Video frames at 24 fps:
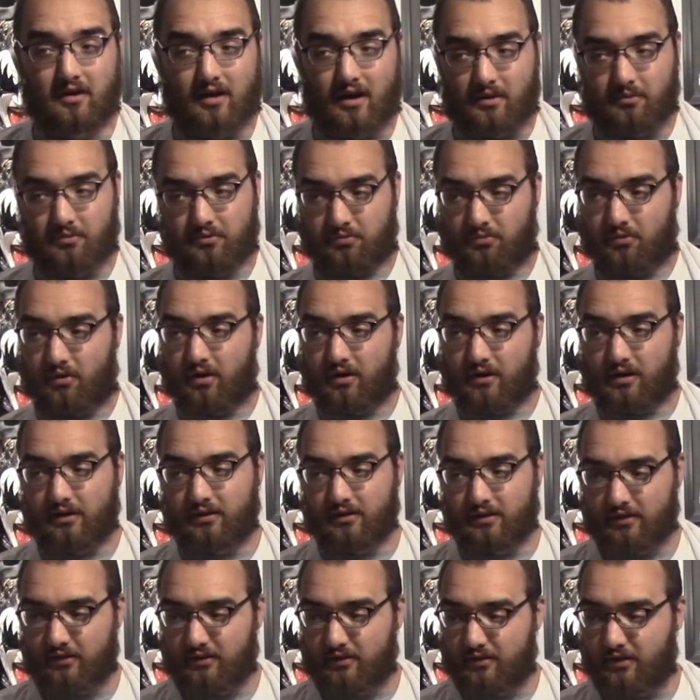I was
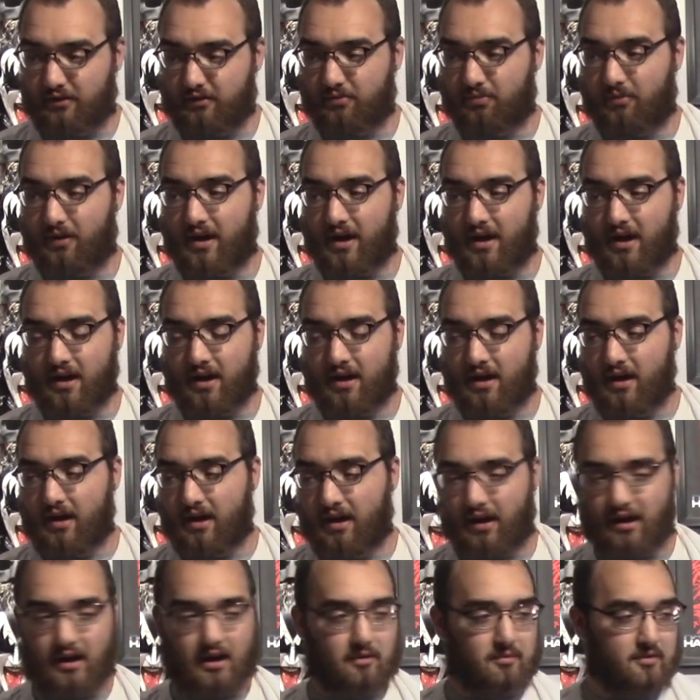walking this way
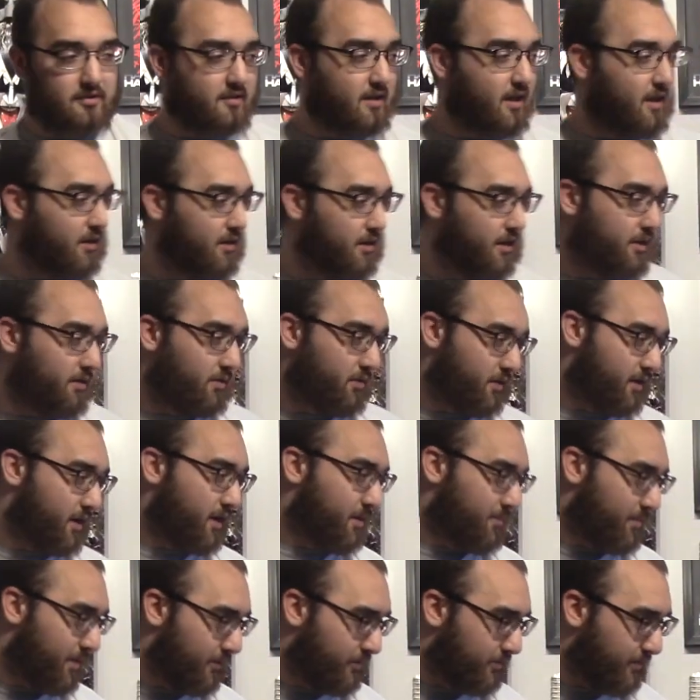and I was kind of like looking
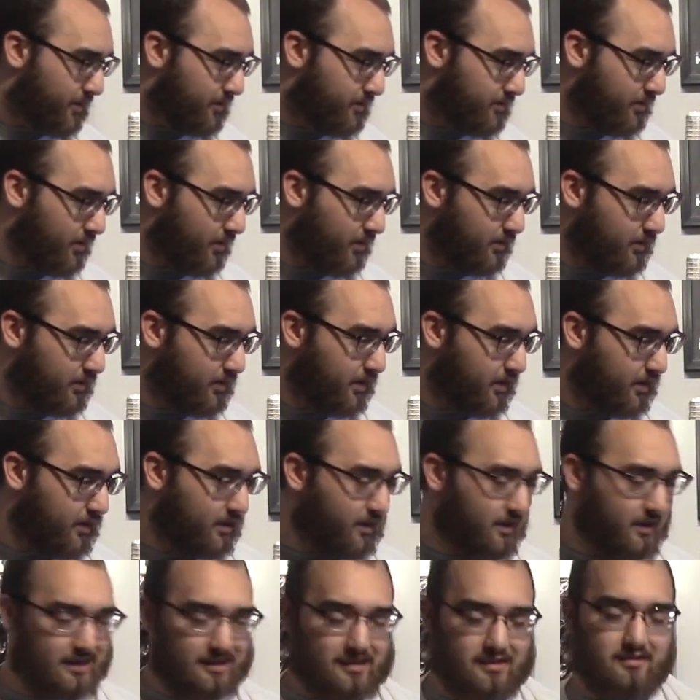at my friend
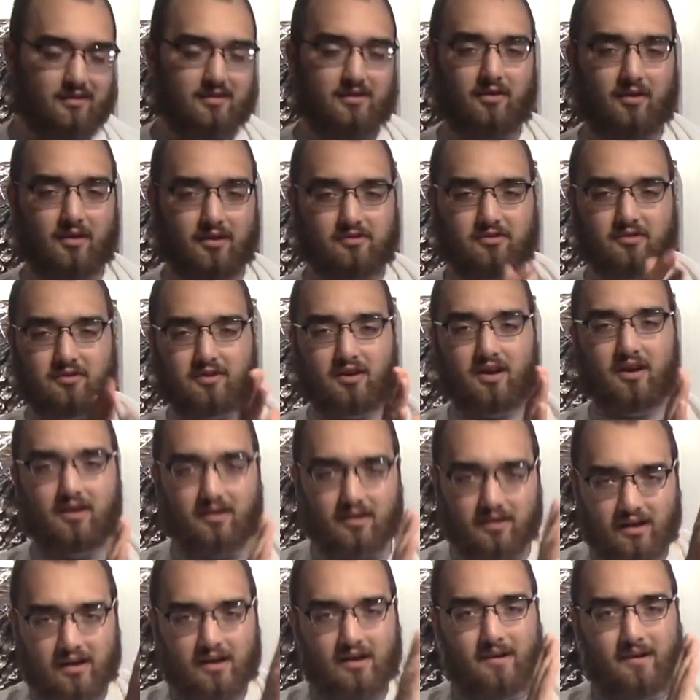talking, and, you know, I just kind of